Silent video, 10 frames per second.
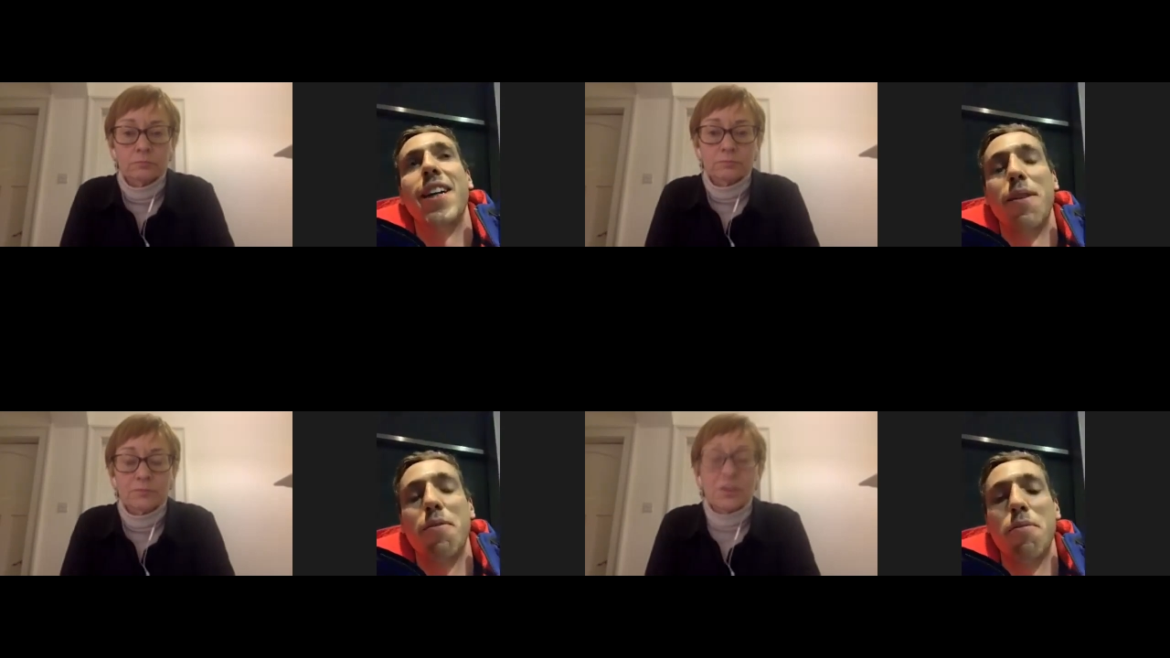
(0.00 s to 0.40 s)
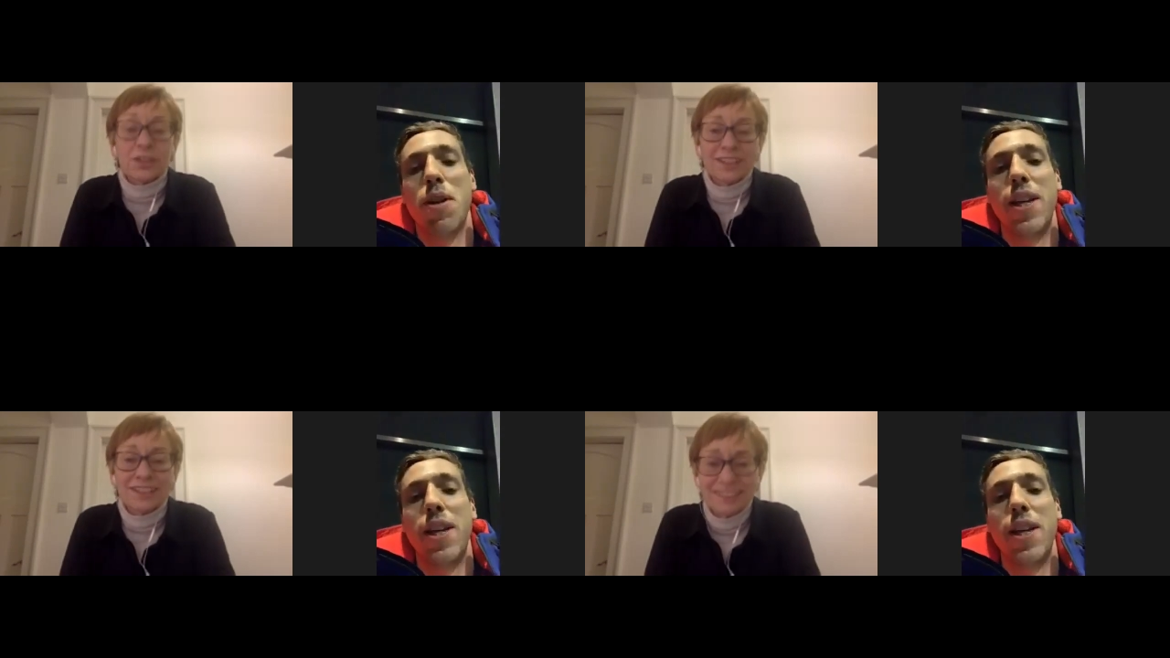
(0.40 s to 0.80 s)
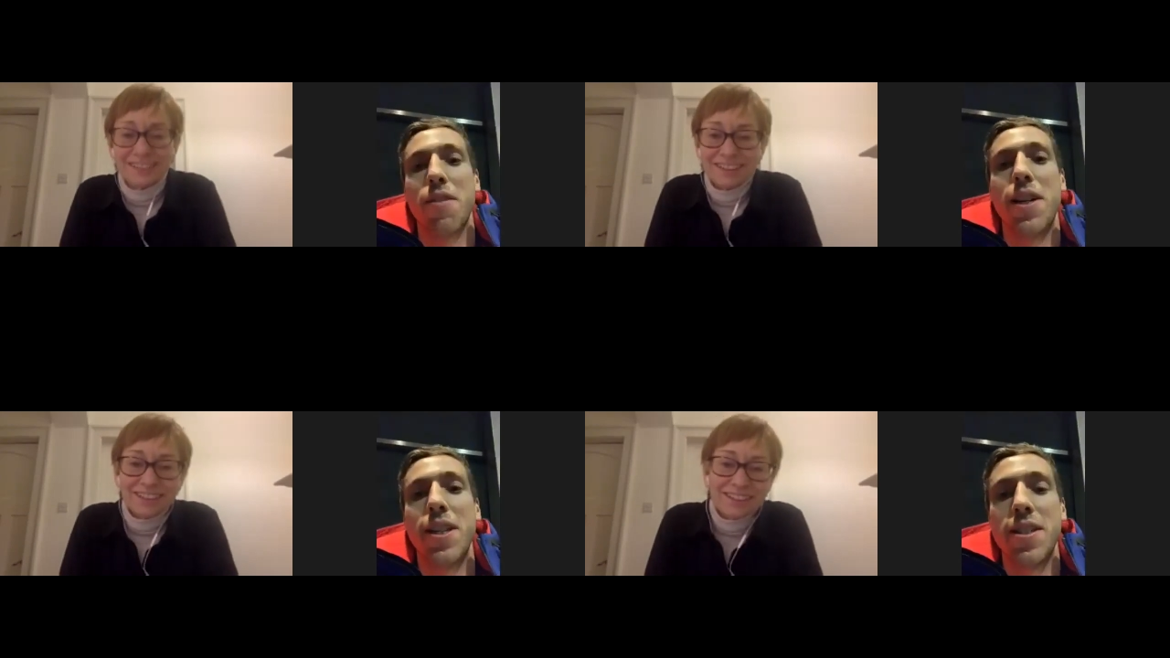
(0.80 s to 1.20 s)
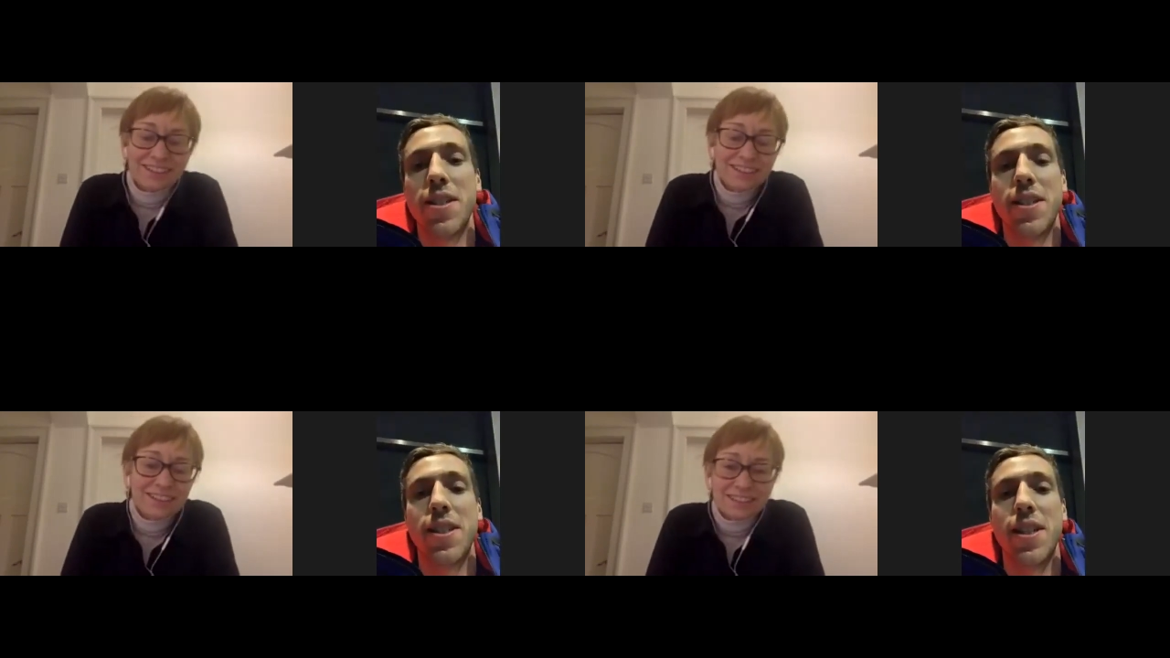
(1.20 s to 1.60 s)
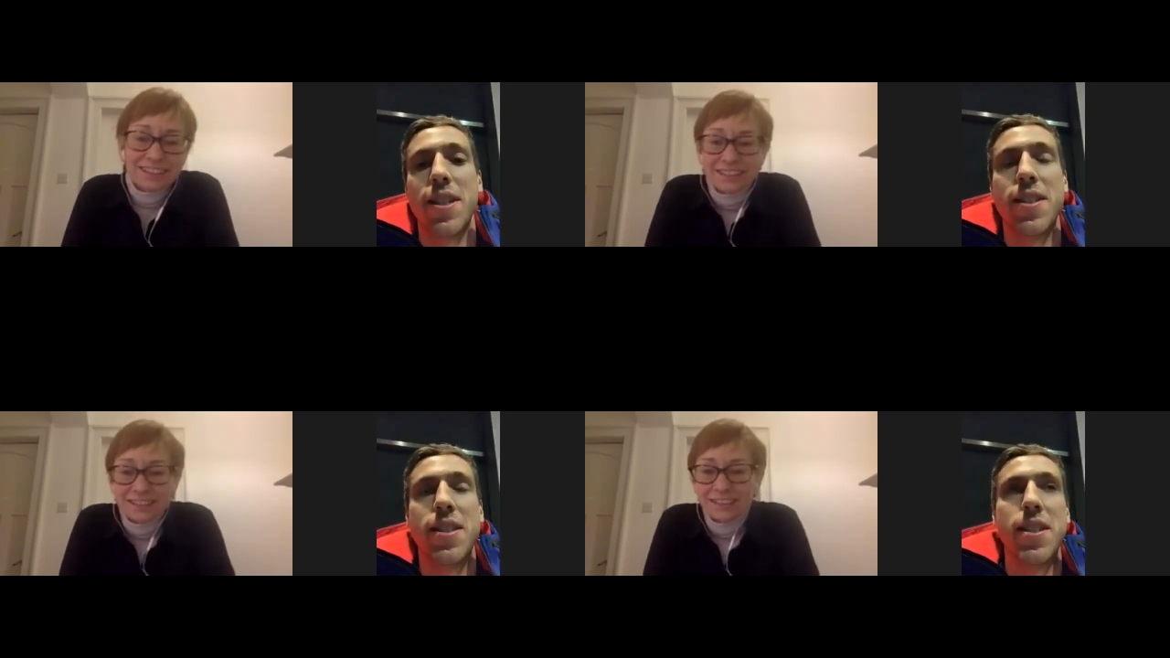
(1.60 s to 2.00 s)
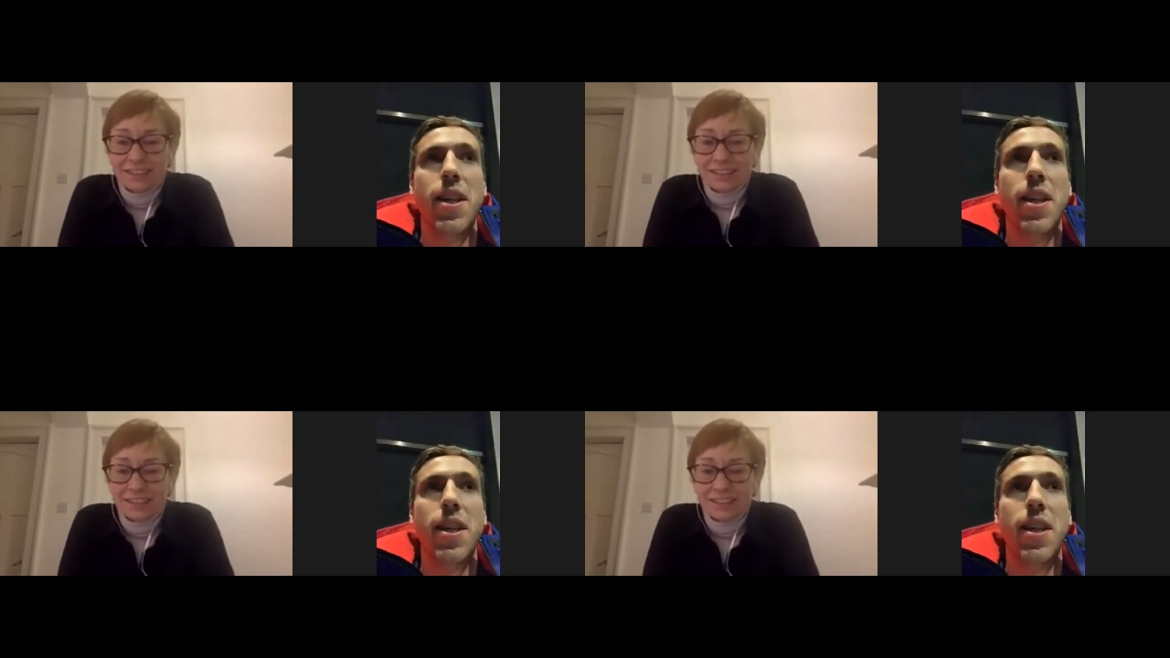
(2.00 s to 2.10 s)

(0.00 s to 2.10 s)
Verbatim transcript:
Speaker 1: in a one particular race as I did